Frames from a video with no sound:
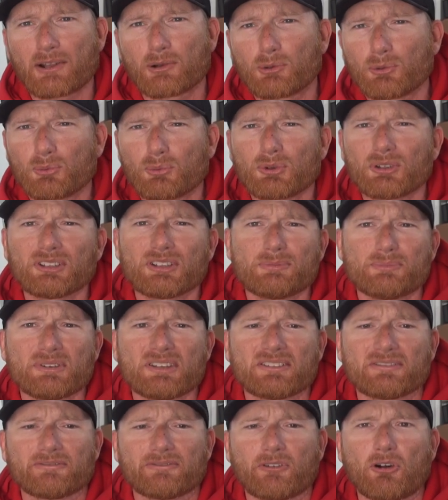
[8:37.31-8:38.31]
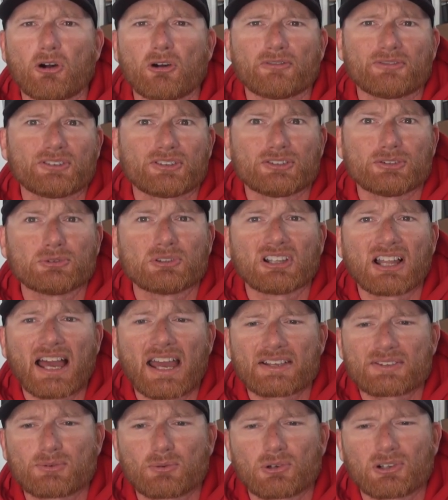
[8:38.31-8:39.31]
it would really be involved to do
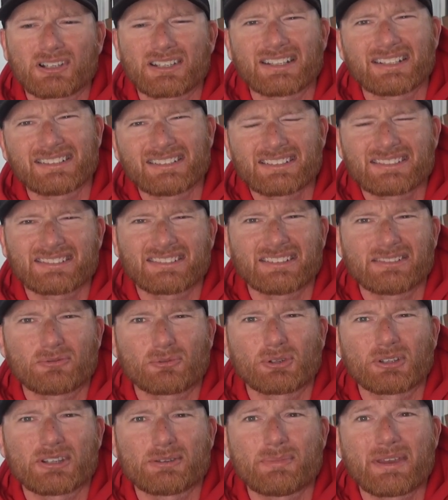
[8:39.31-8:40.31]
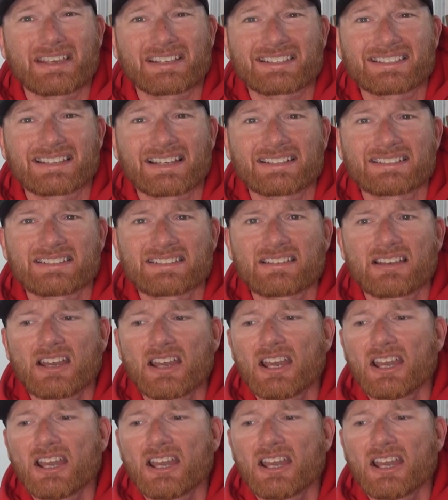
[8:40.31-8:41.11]
glass work, and it just didn't really make sense.